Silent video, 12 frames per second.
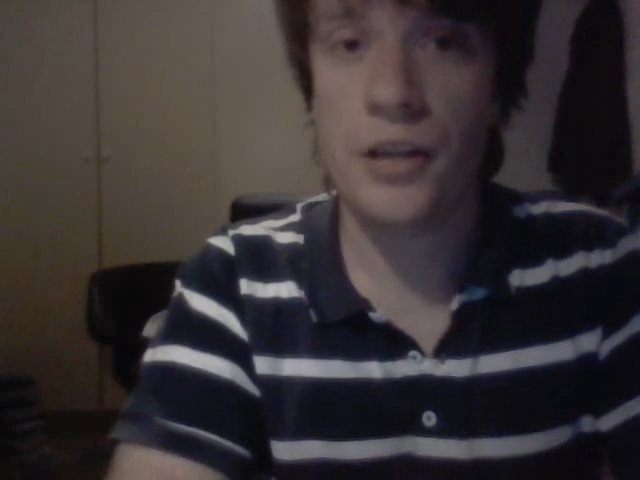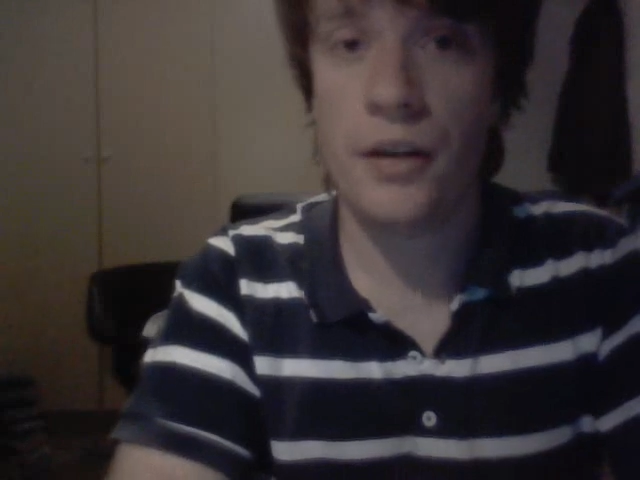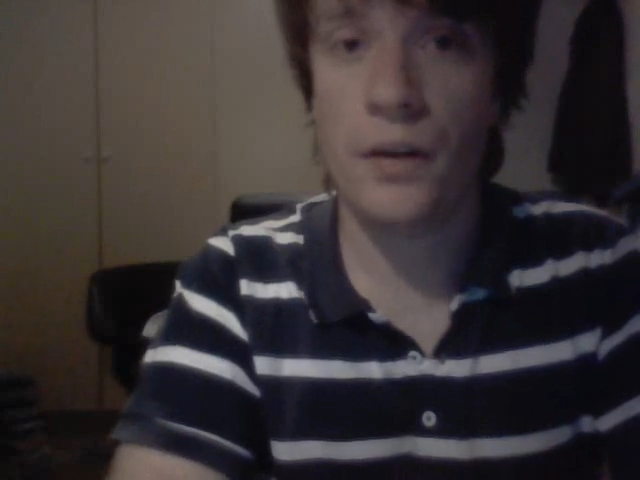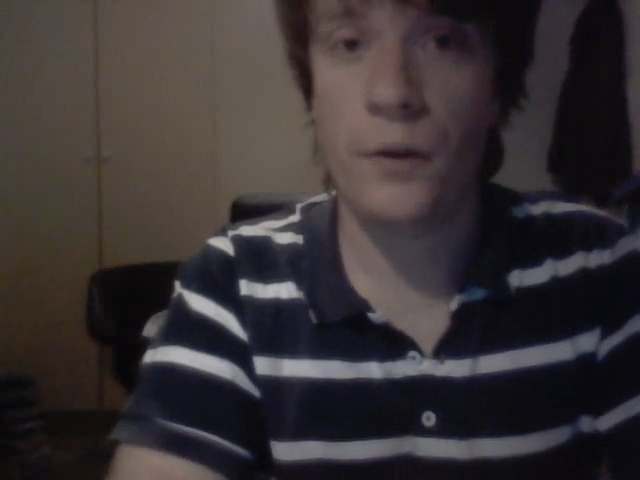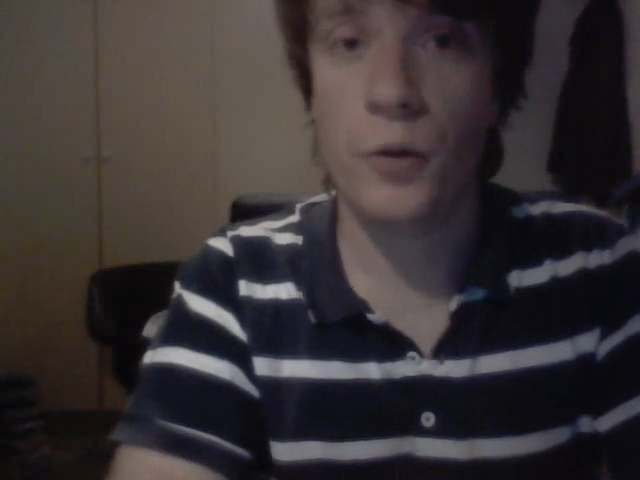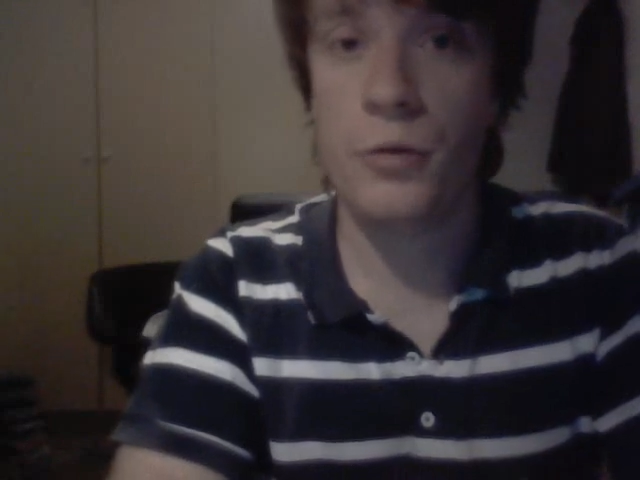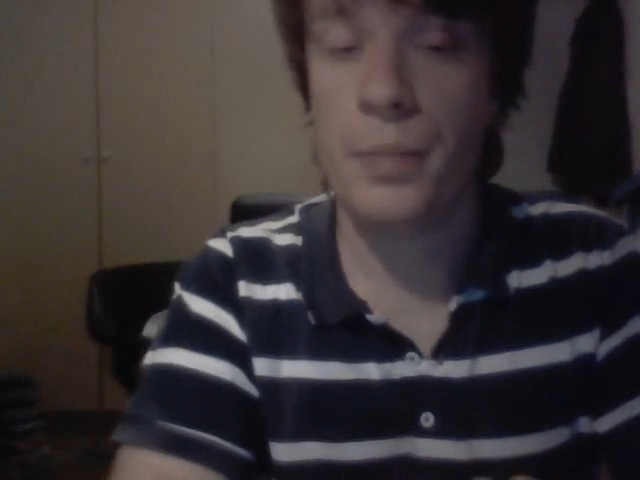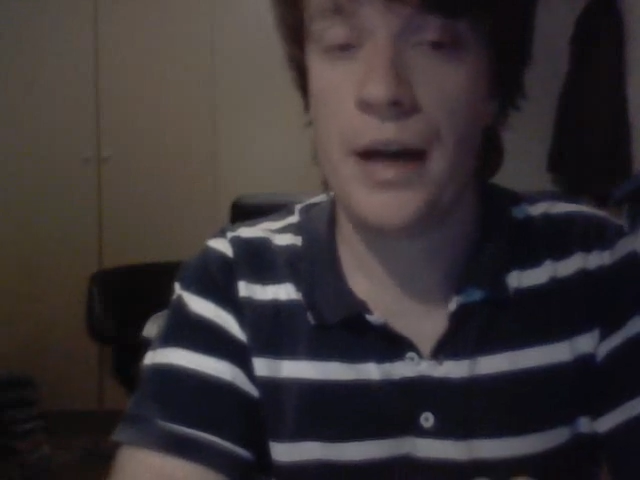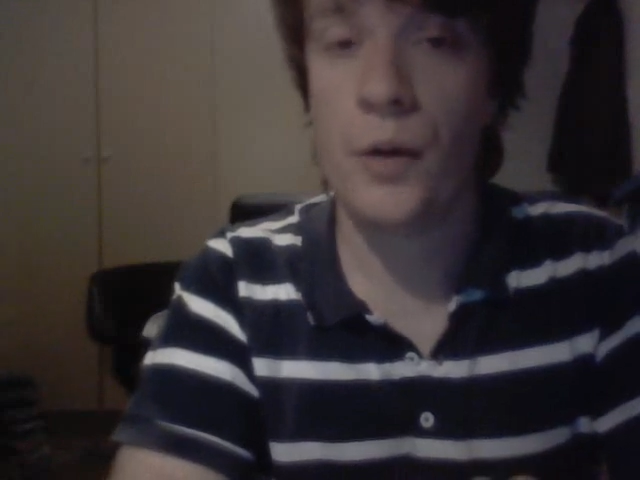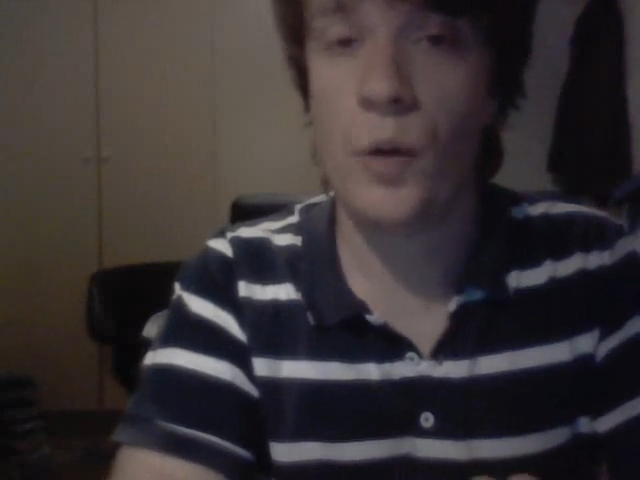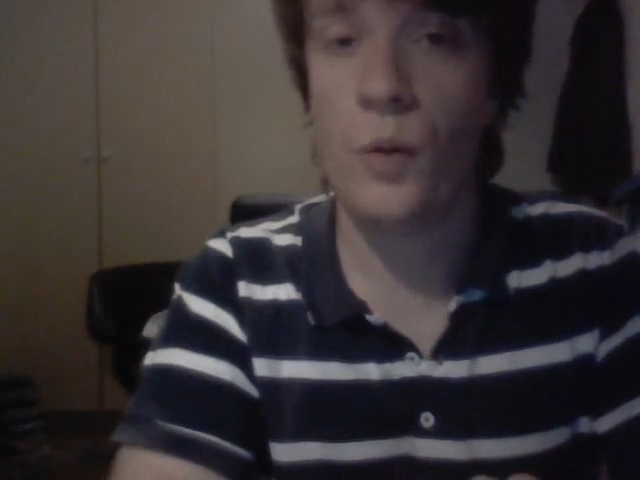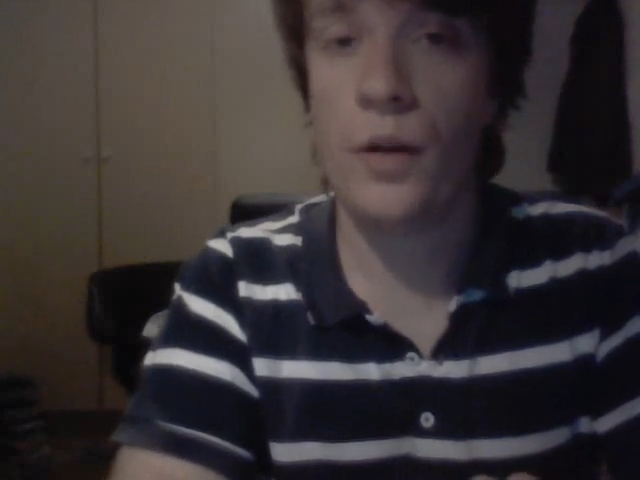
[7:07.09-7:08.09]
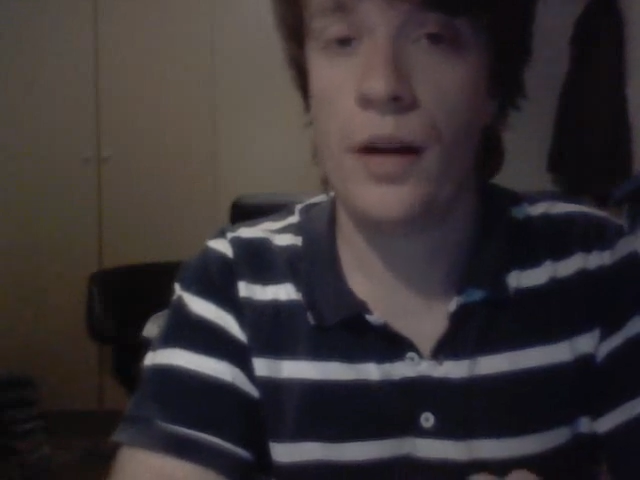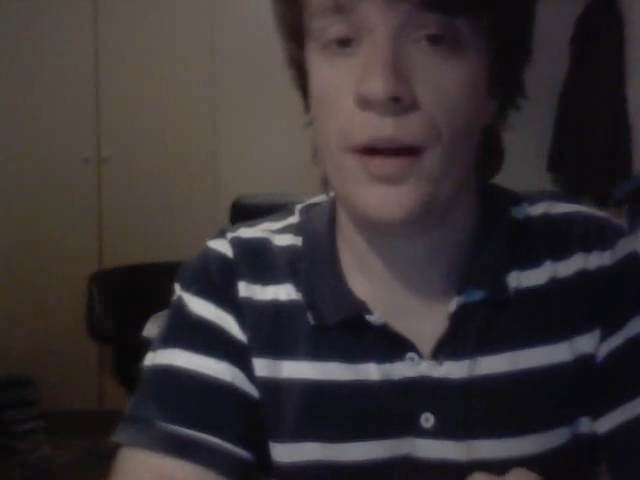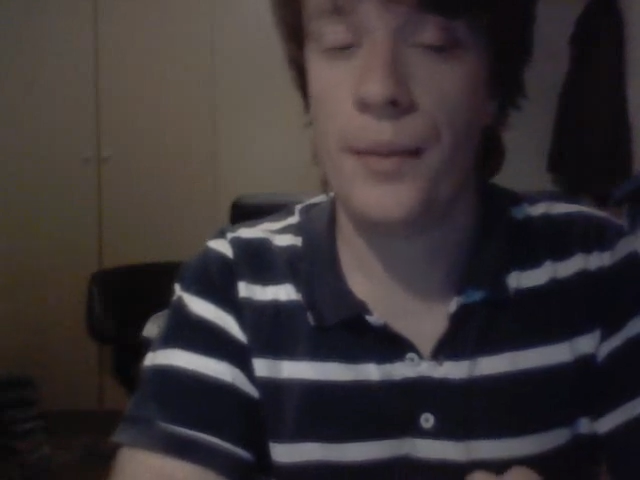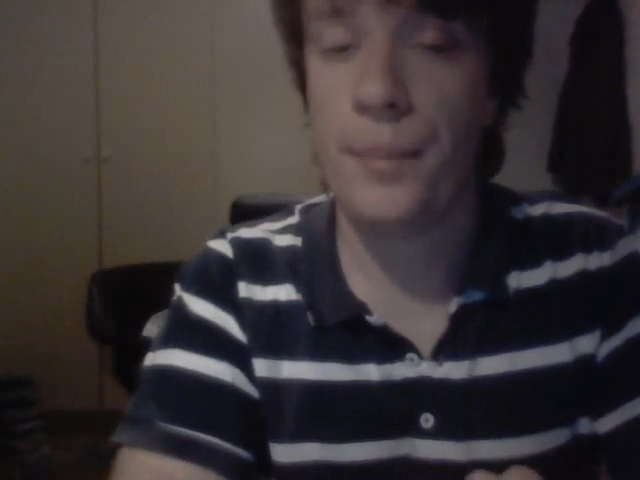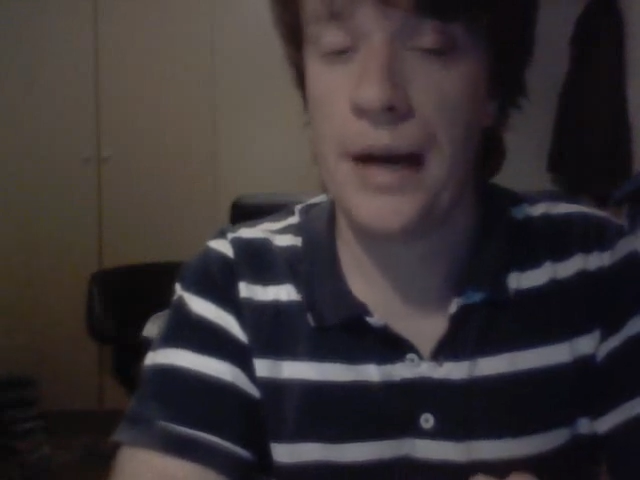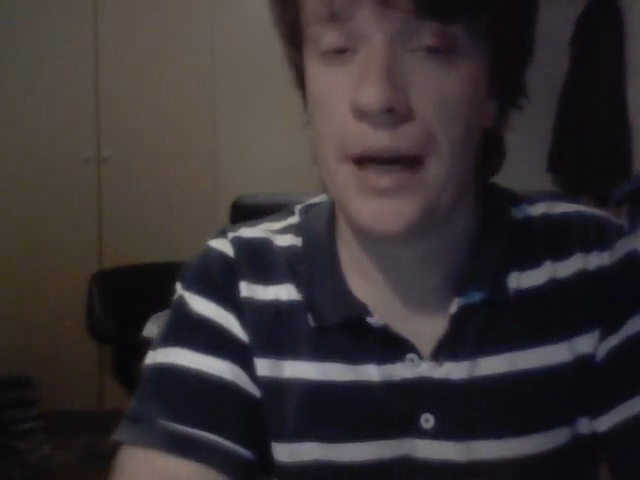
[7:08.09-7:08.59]
horror film
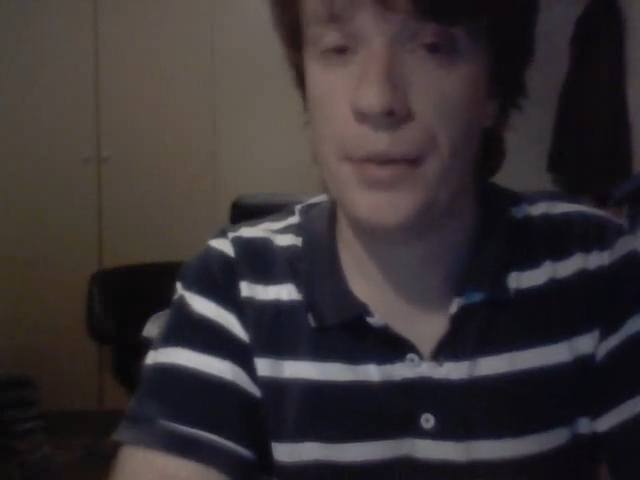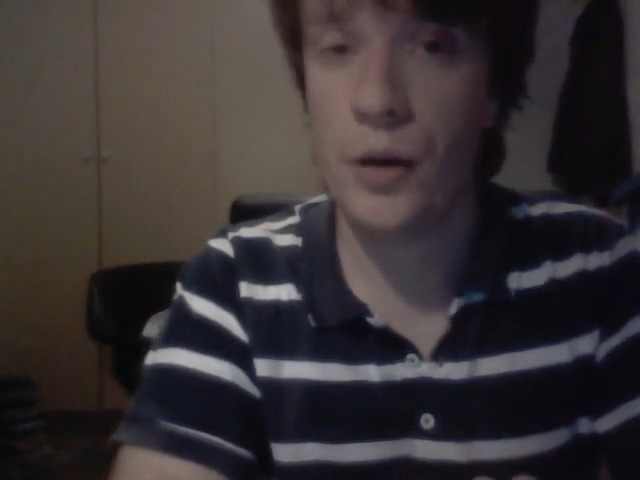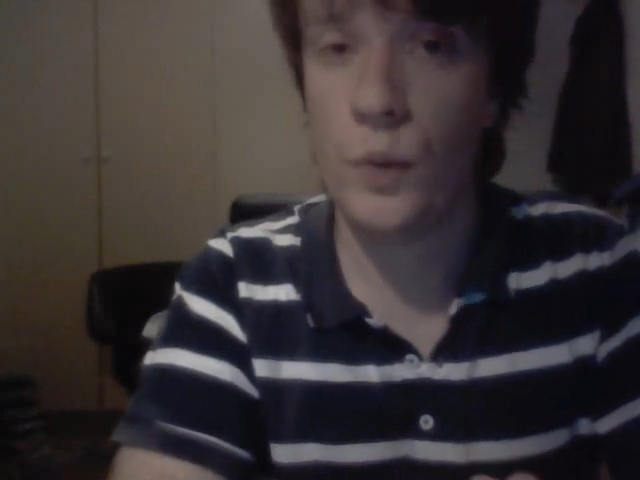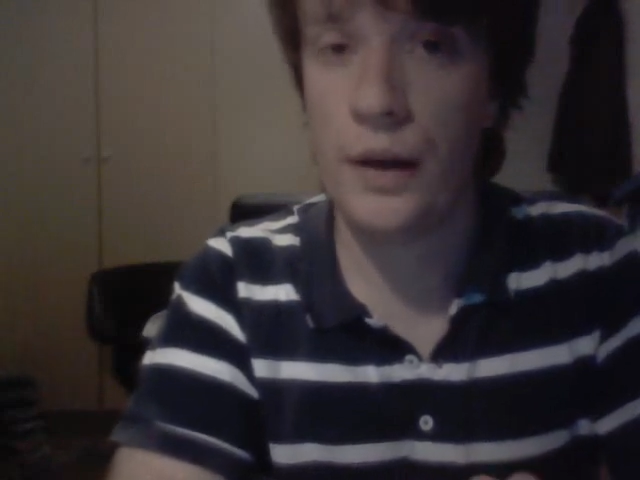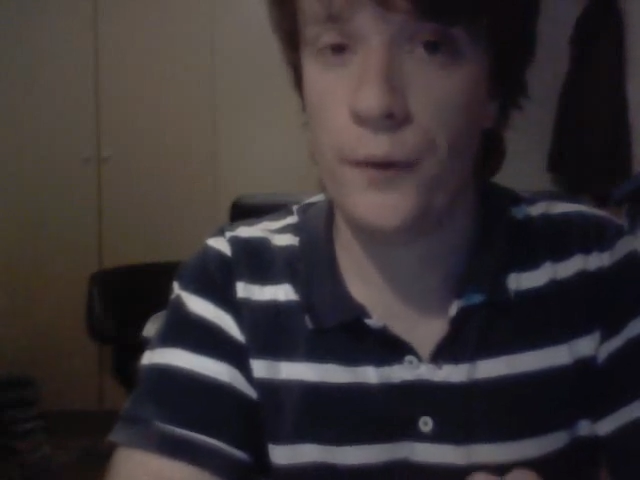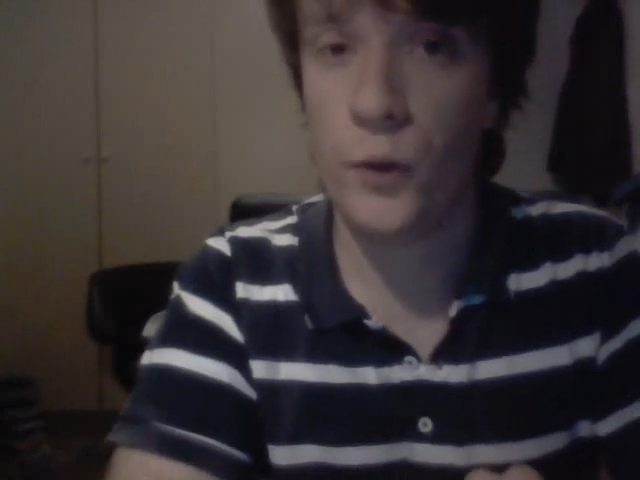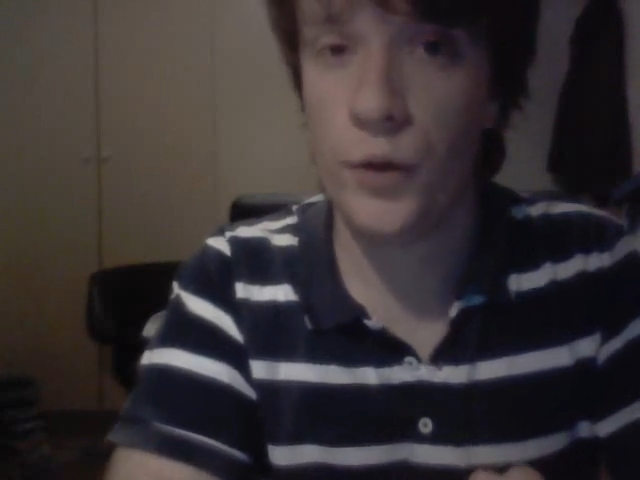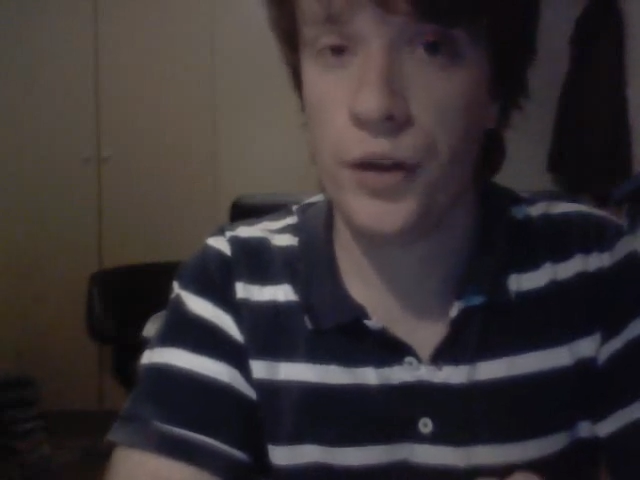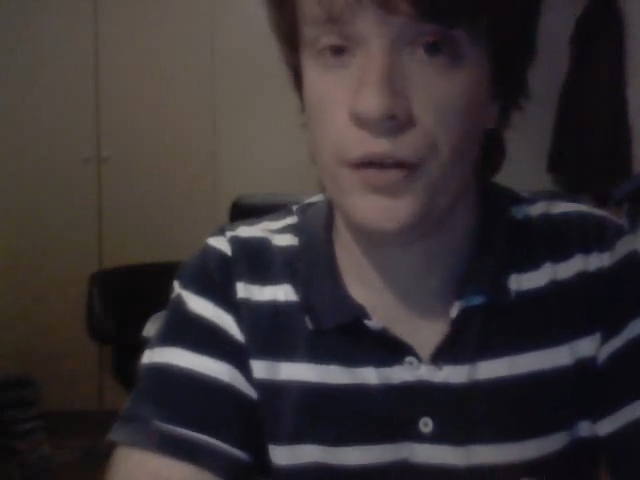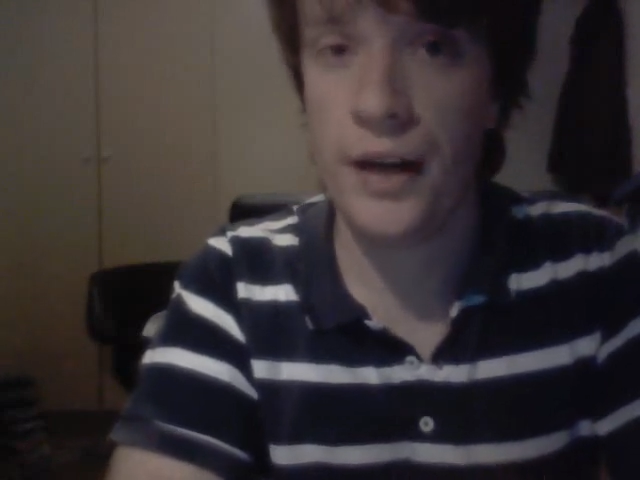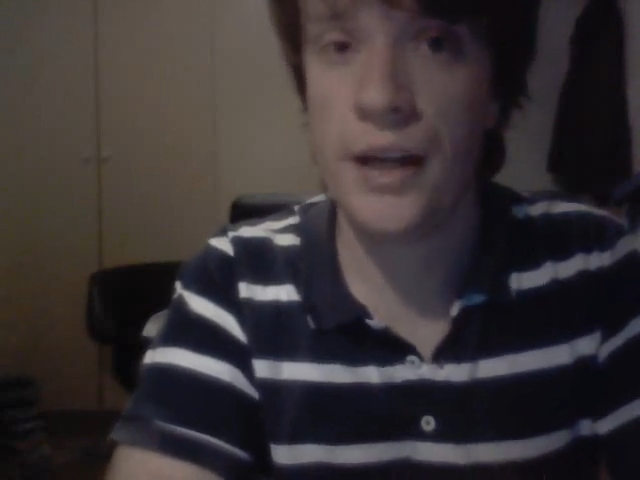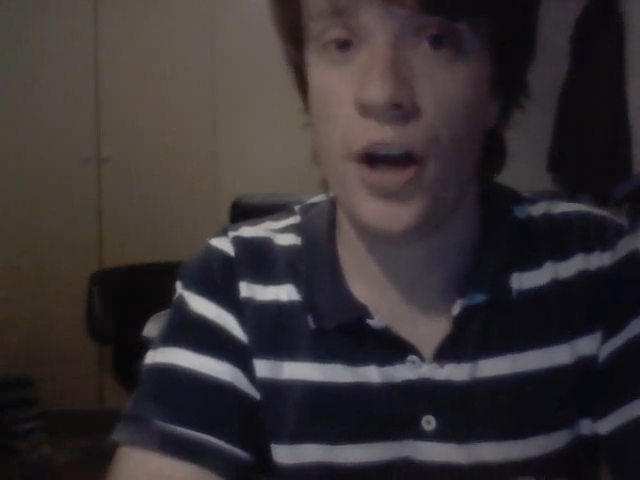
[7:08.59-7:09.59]
Apartment 143.